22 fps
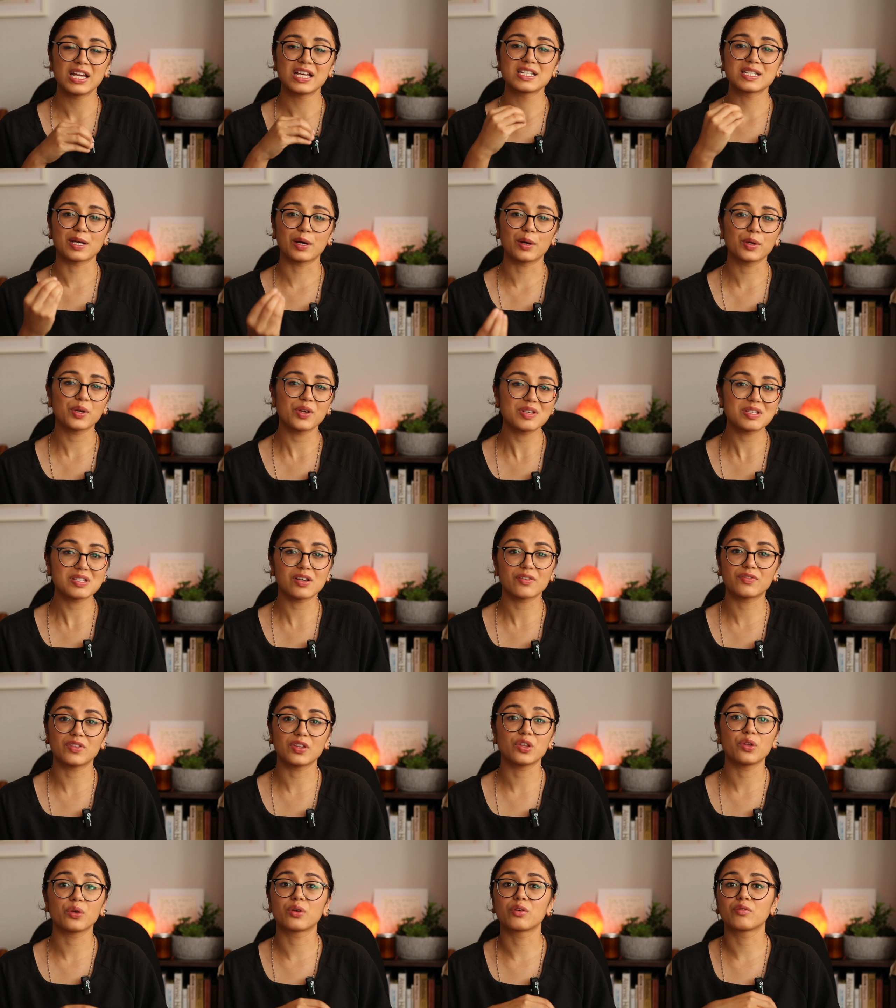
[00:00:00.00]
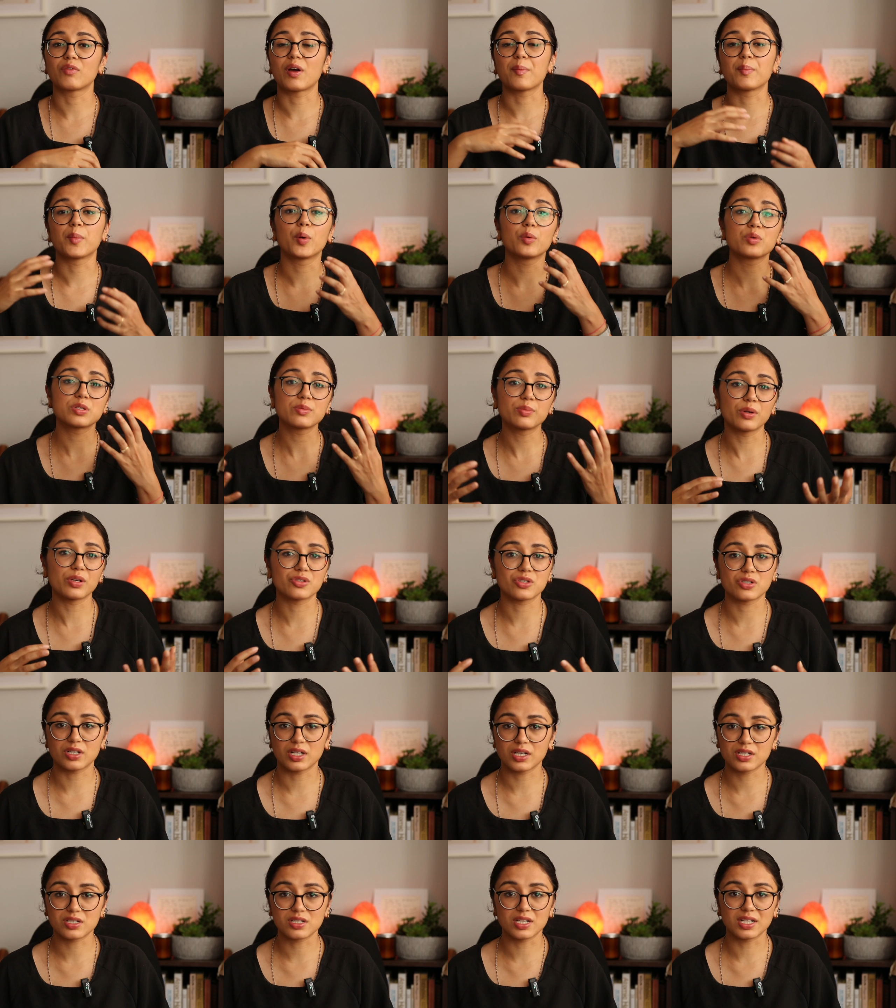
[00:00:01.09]
tell yourself that you can write multiple
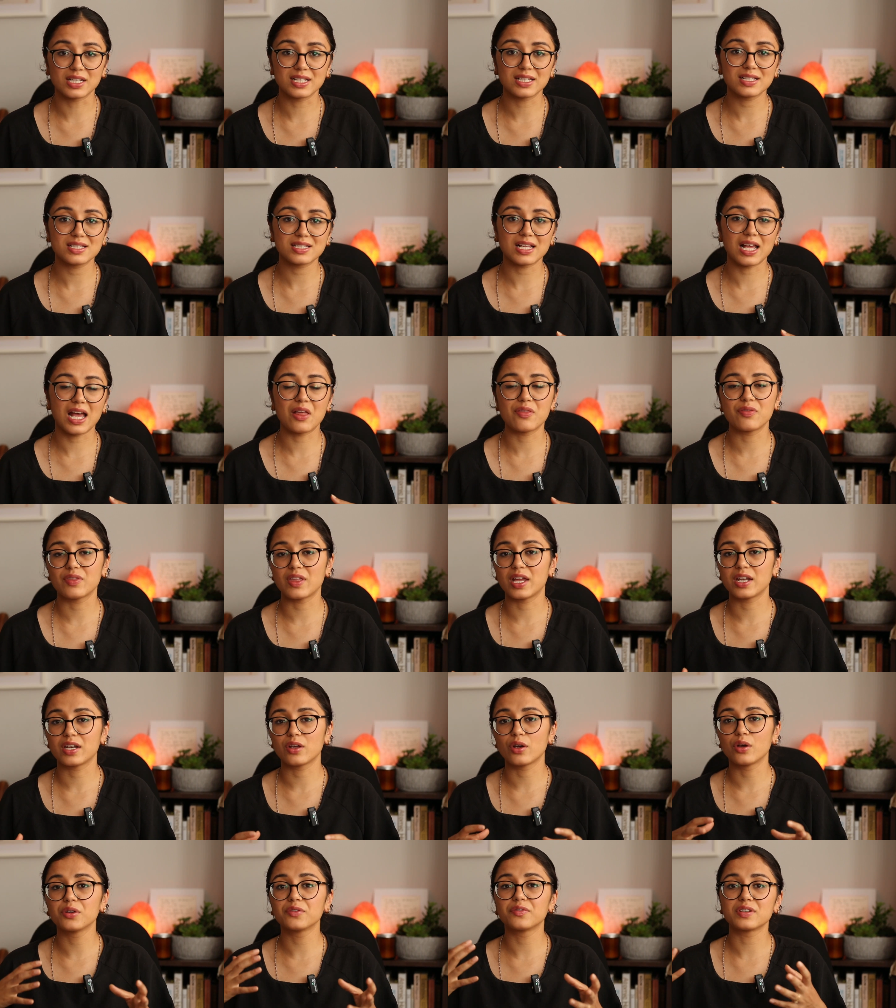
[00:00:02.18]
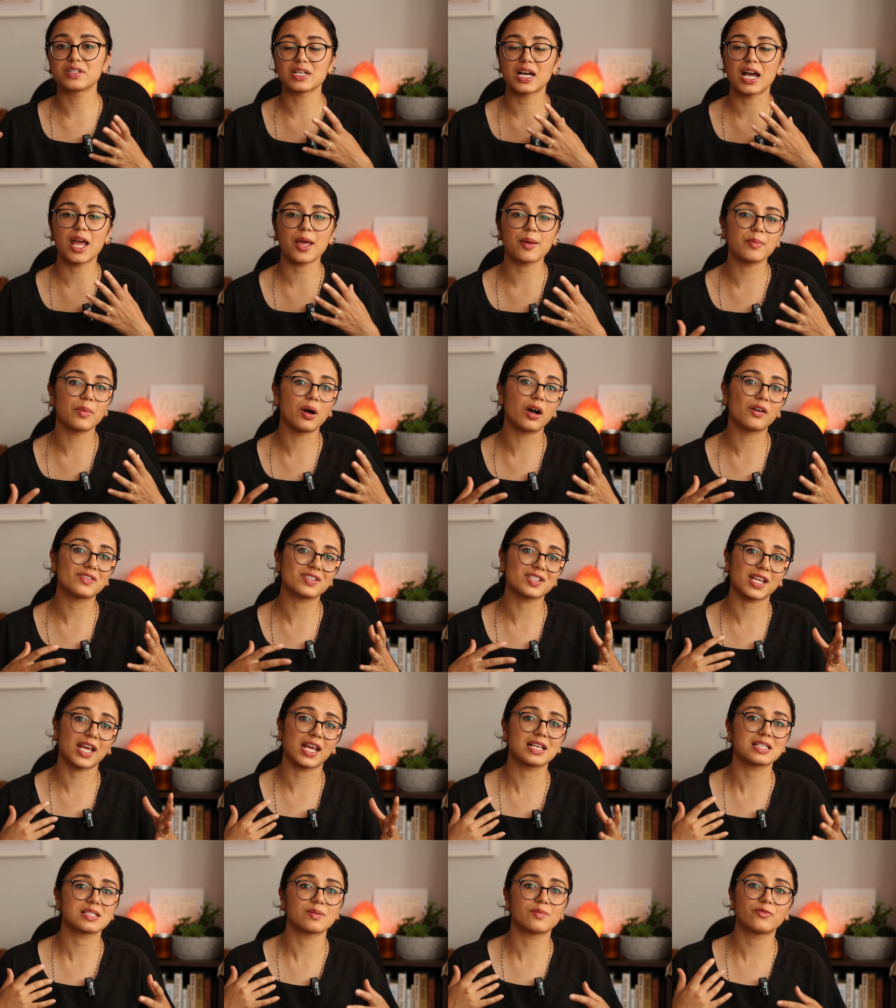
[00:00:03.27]
introductions, and then over time, after
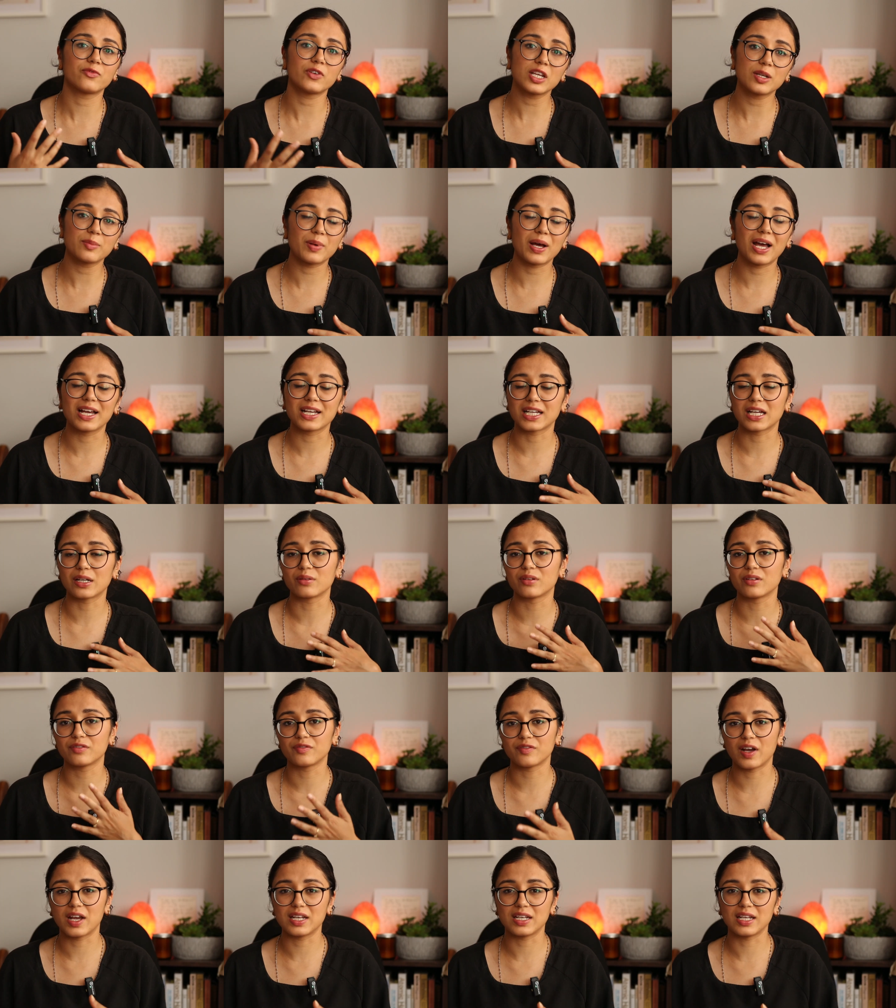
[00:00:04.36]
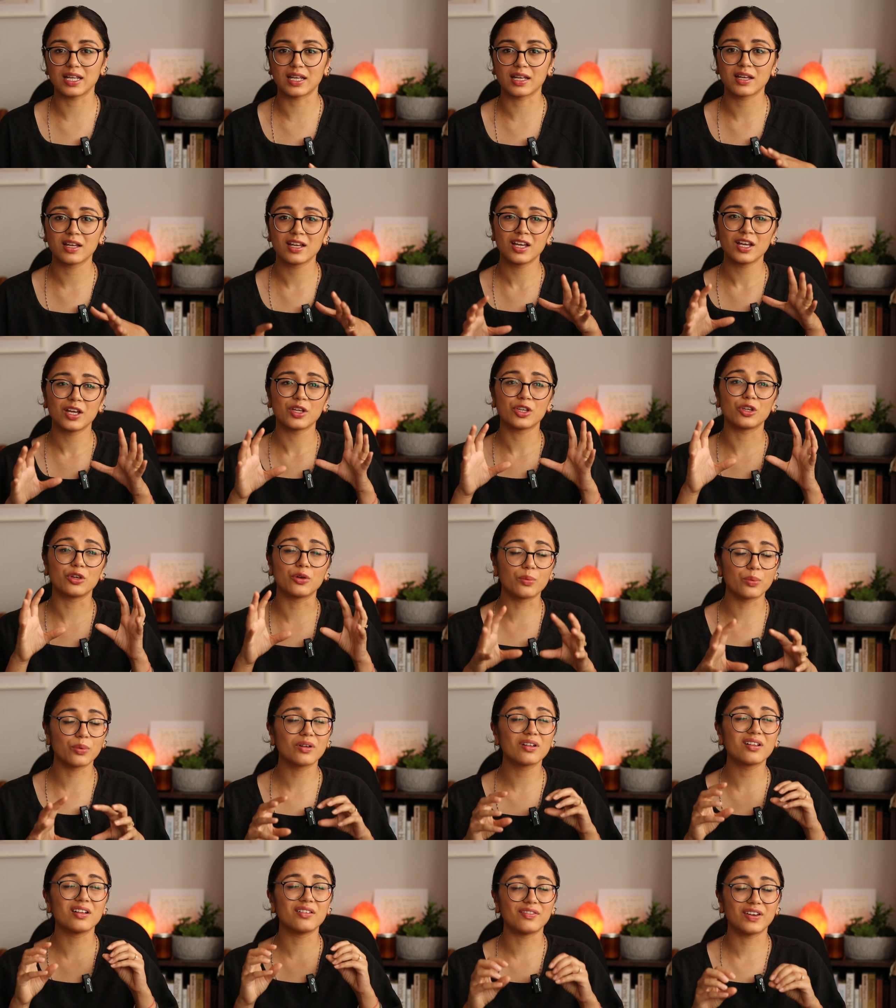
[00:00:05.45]
getting some feedback and refining, you
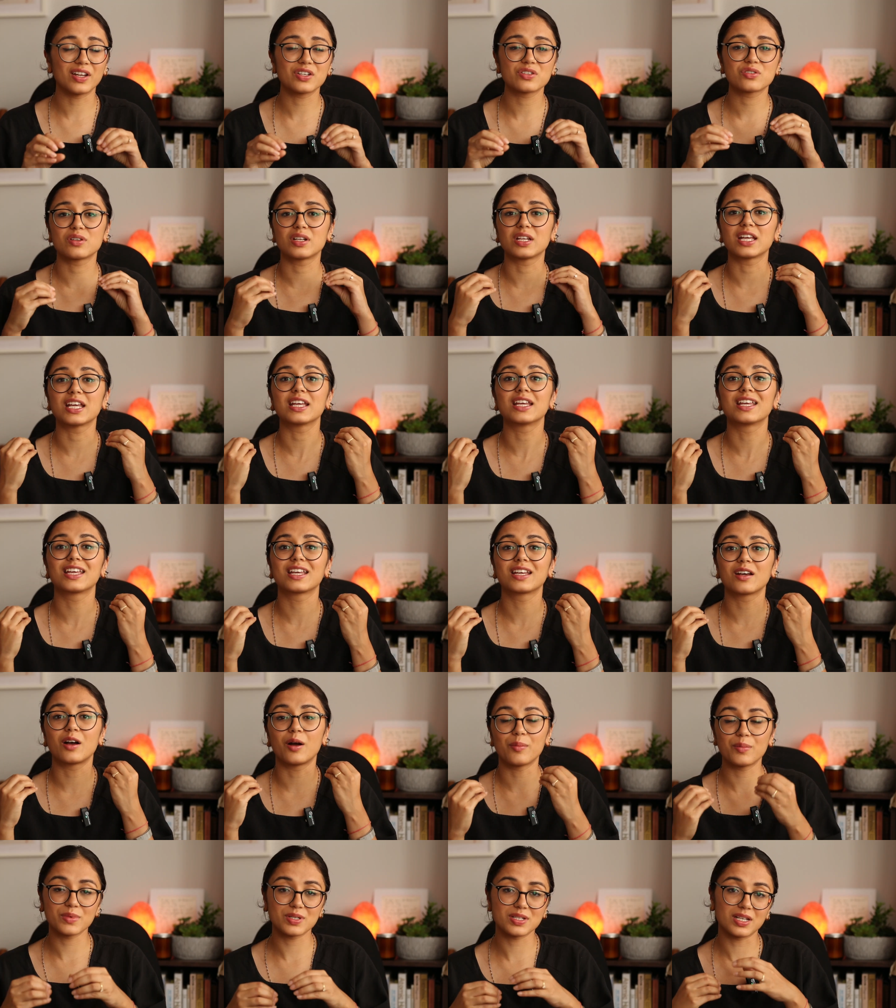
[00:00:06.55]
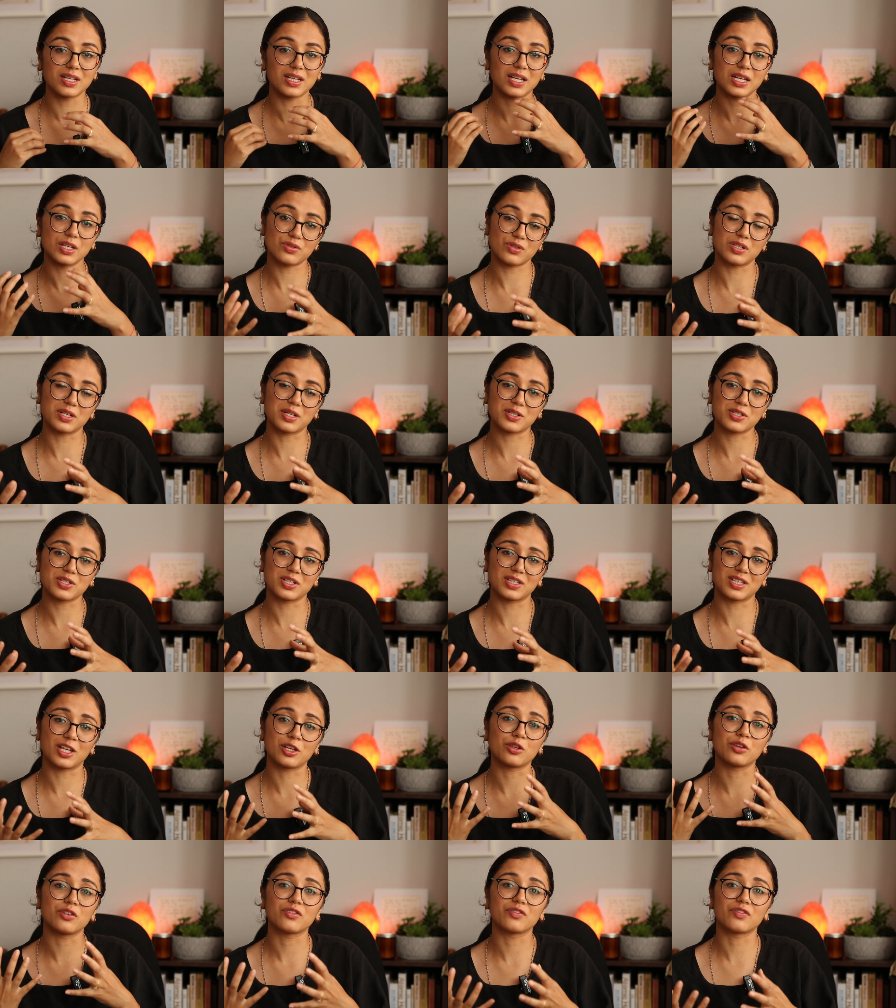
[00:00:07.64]
will eventually come to an introduction
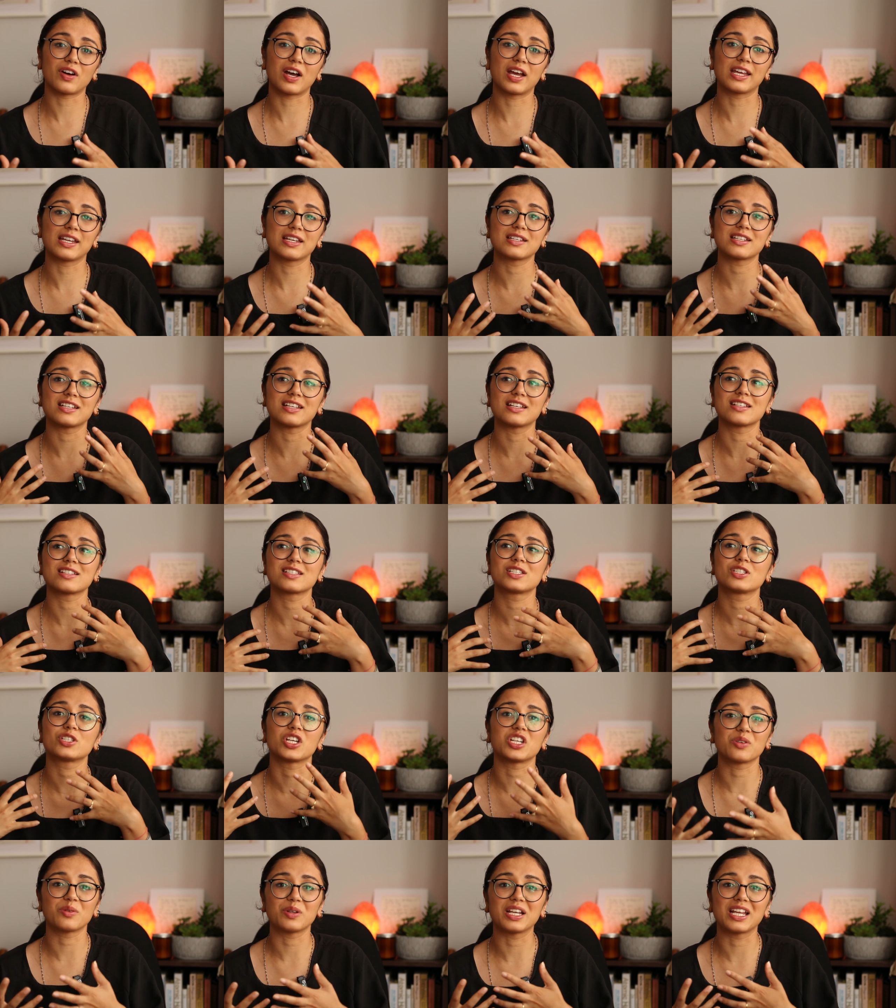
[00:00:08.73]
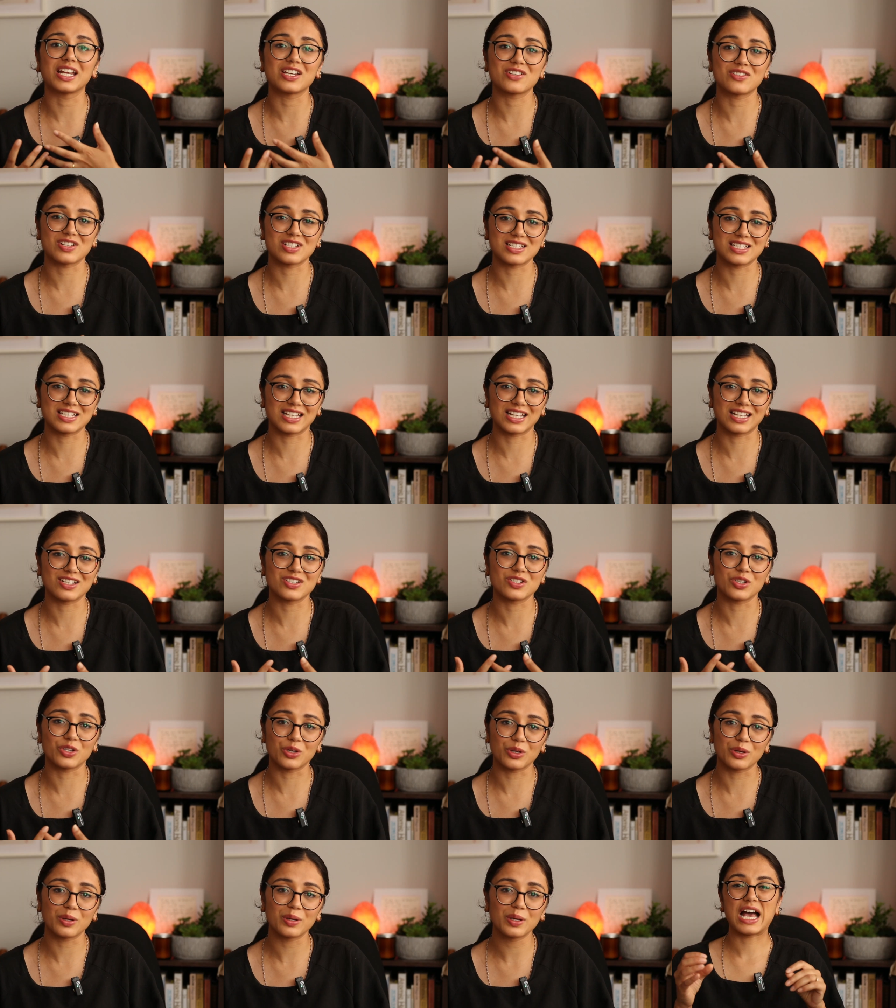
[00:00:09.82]
that you find is genuinely interesting to you.